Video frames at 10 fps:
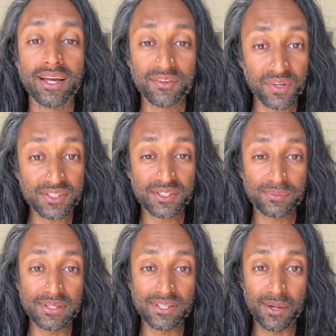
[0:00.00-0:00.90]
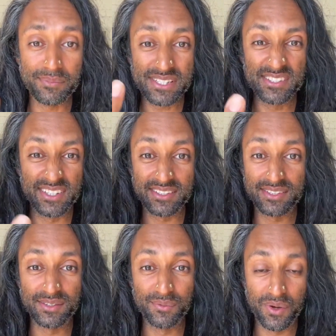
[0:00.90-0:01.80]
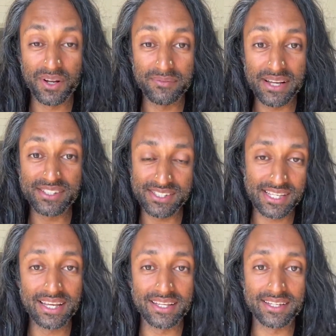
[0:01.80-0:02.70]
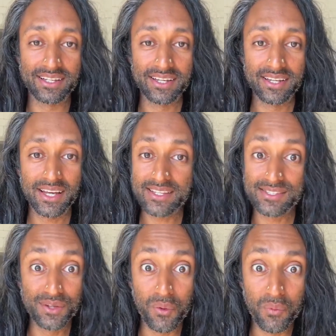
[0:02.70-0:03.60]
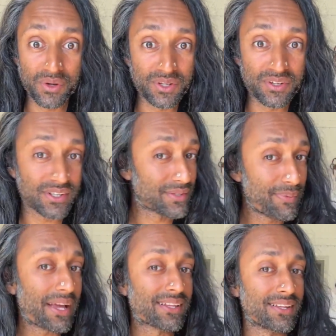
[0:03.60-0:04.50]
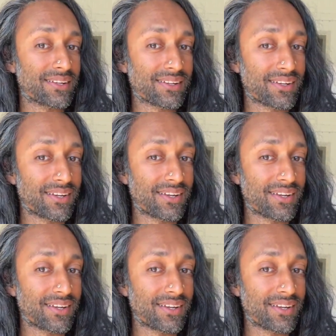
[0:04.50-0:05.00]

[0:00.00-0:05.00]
If you actually spend time listening to what I'm actually saying, it's not what you expected.